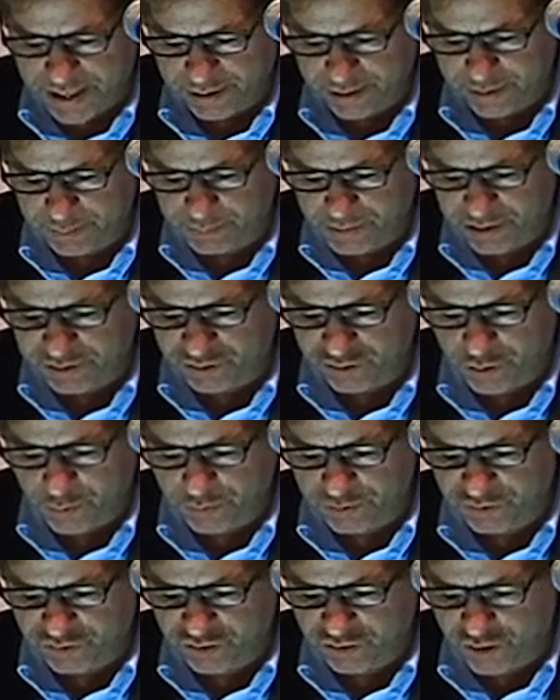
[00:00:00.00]
it by
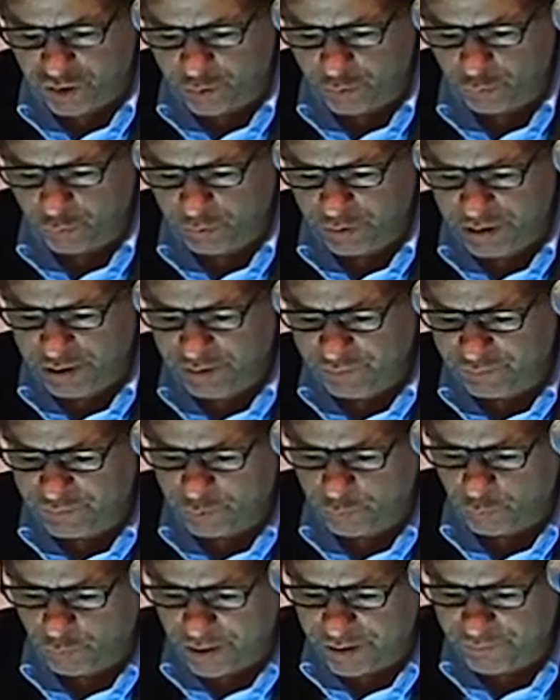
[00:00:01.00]
showing so few
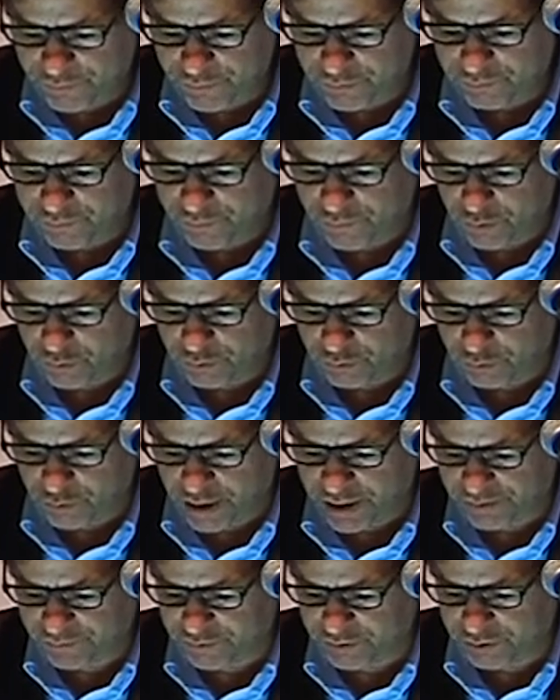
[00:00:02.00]
reference
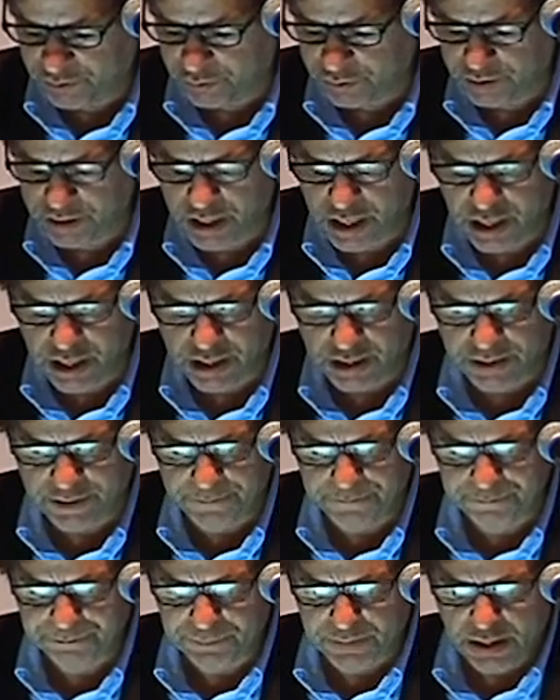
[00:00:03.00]
photographs in her guide
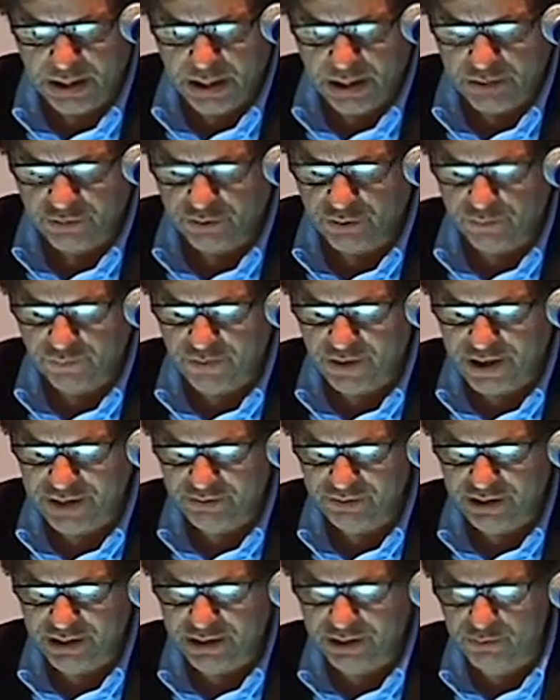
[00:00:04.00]
so
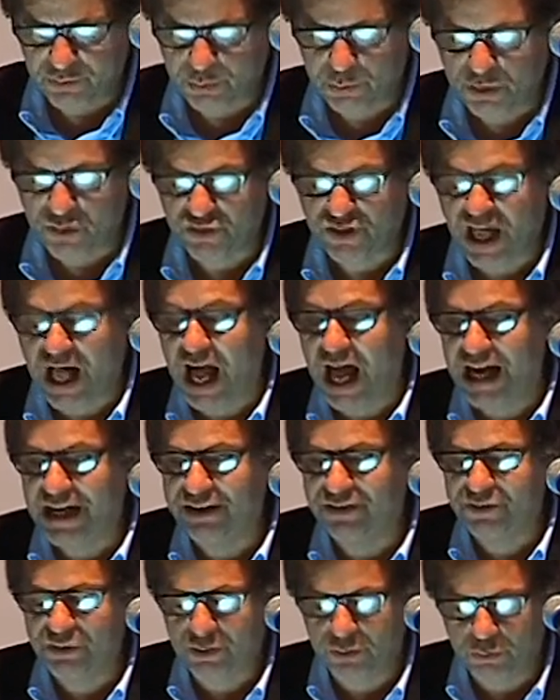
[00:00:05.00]
fascinating is because I,
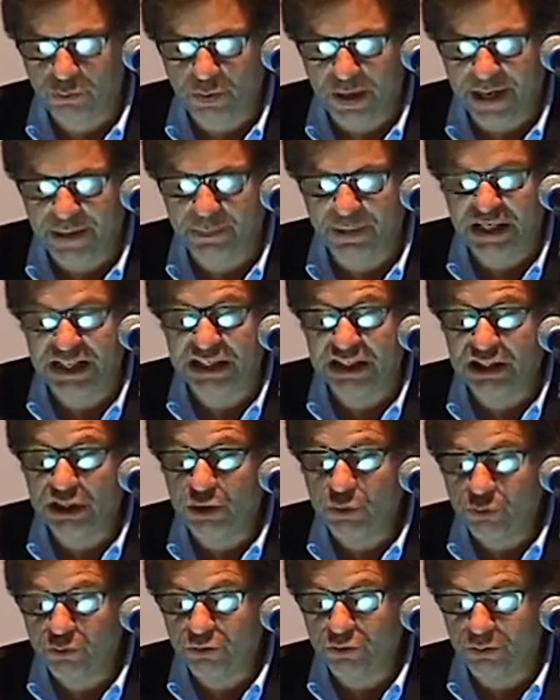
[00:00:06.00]
too, am a
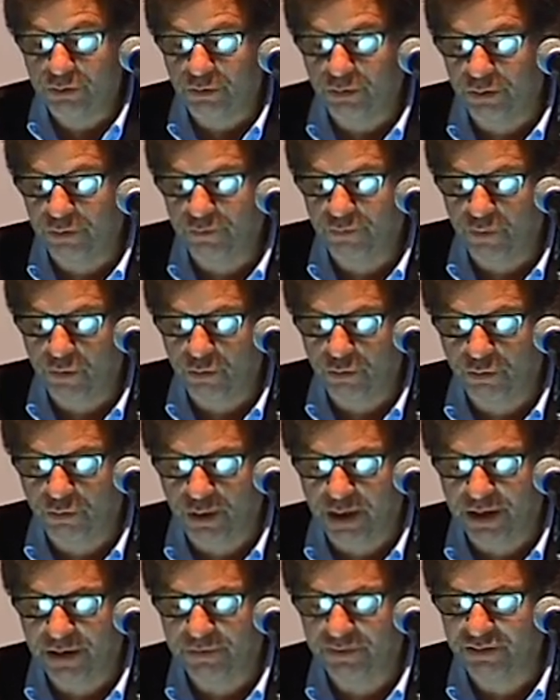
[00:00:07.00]
user of
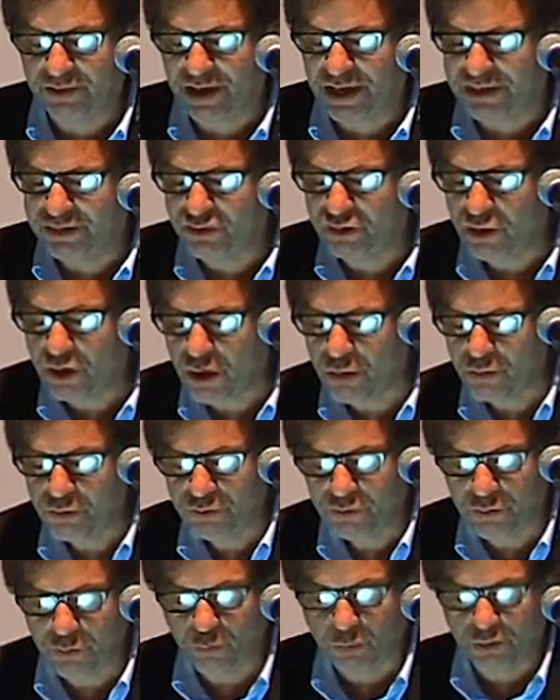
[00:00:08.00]
photographs. And I chose
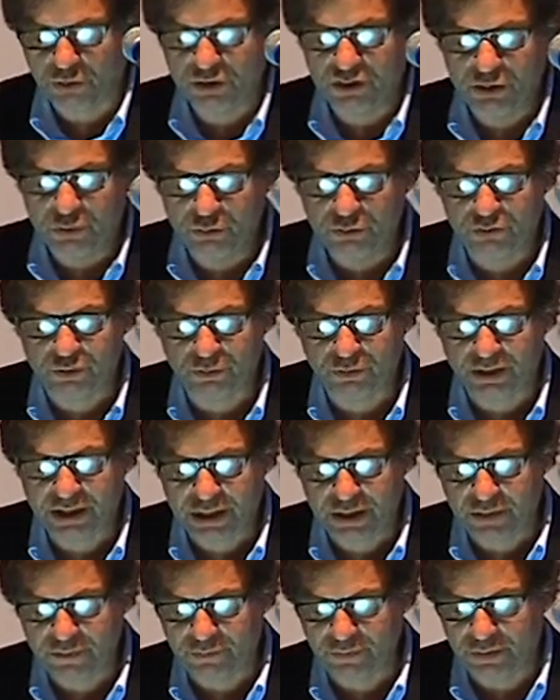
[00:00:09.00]
the word user
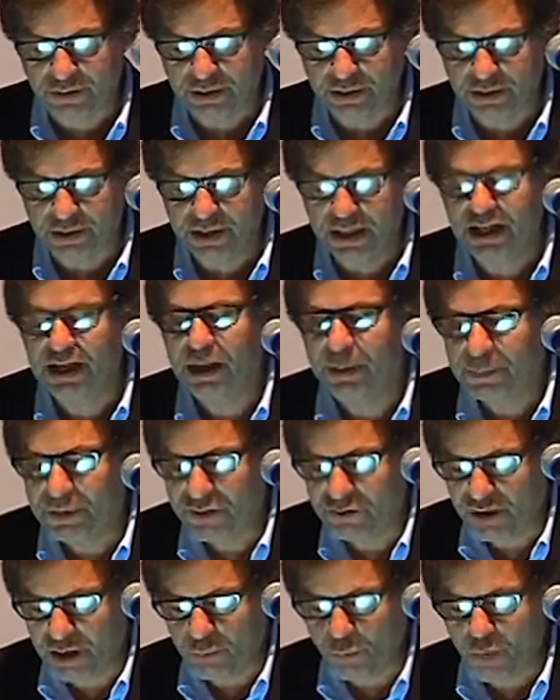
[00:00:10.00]
carefully
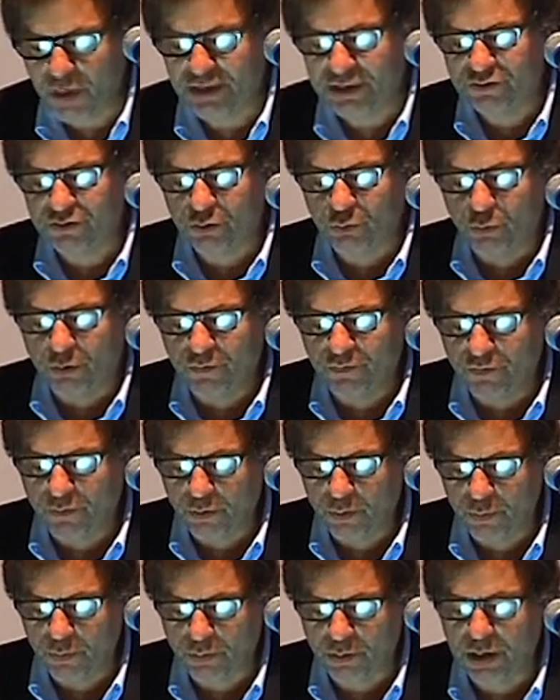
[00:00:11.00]
because I wanted to
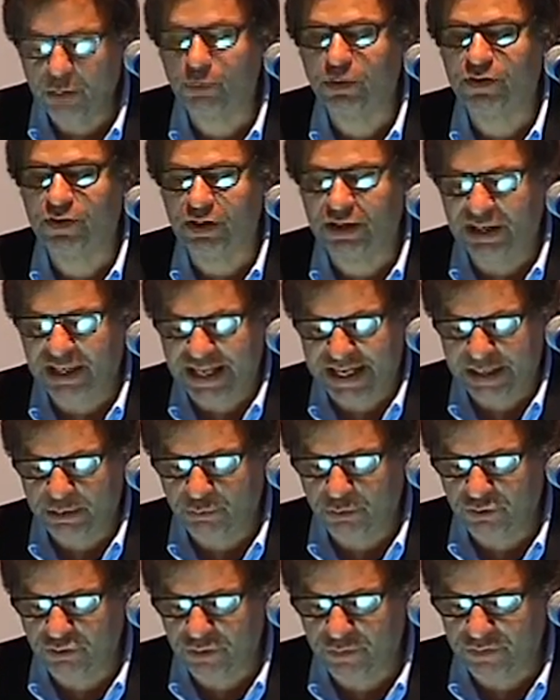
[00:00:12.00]
reverberate with the
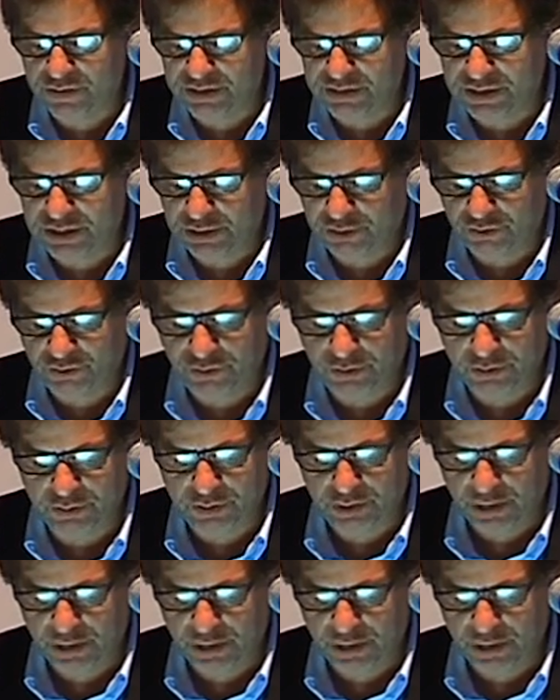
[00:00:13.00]
language of addiction,